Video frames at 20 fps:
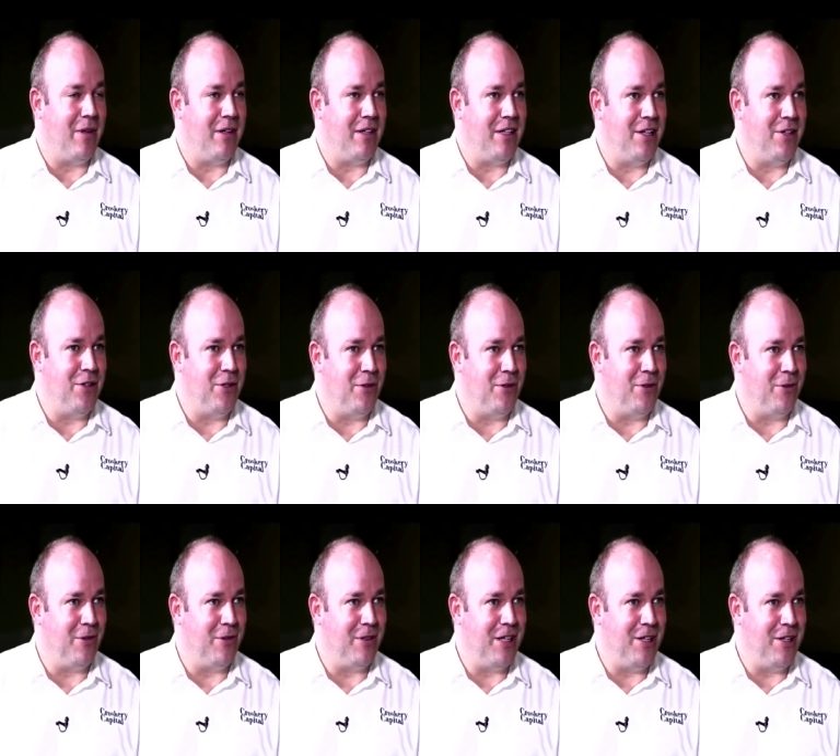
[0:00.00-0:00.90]
You
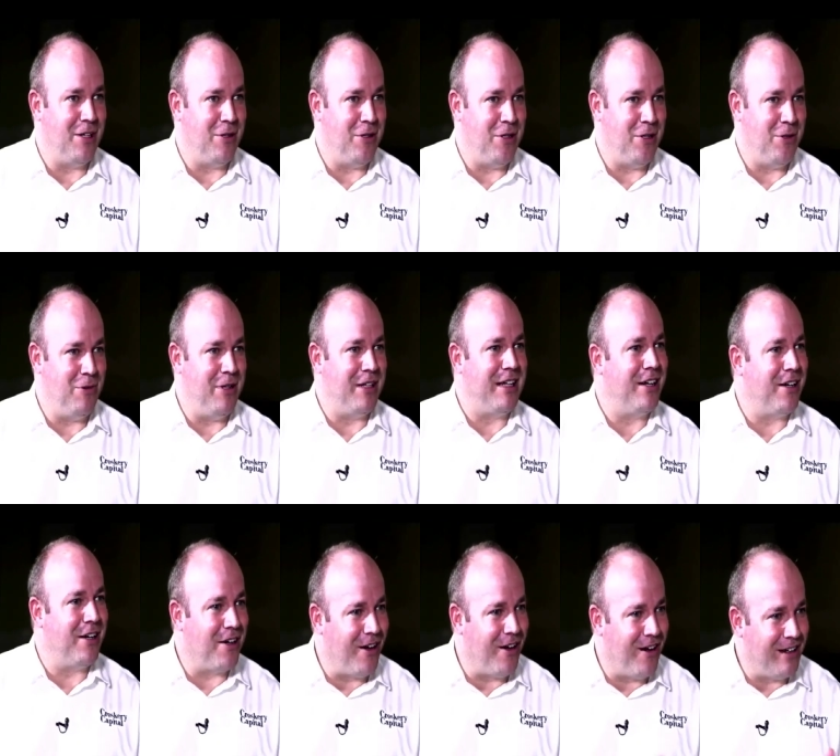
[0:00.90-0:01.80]
know, you will get
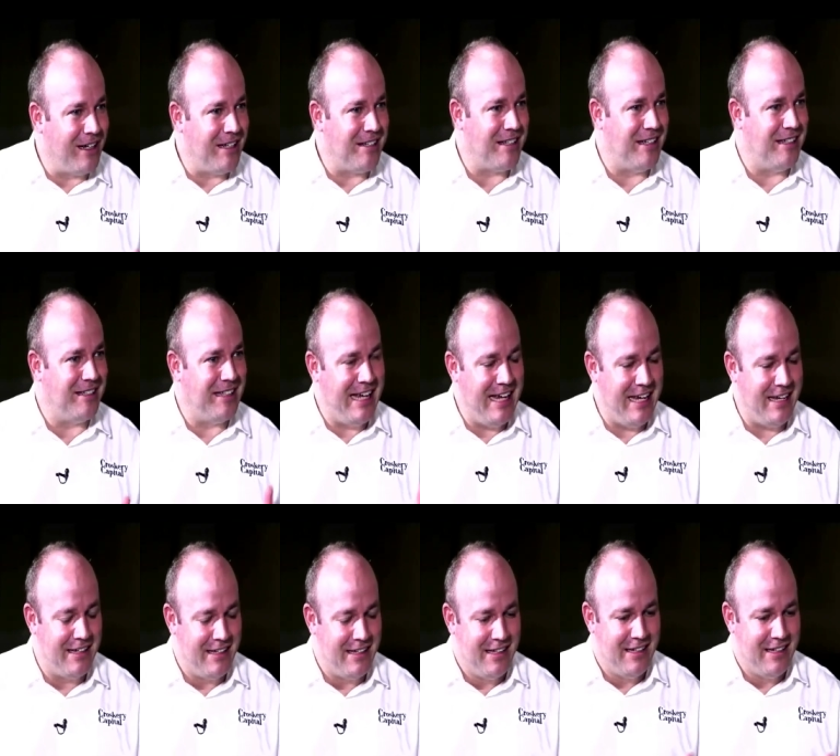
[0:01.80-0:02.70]
a call that says, hey,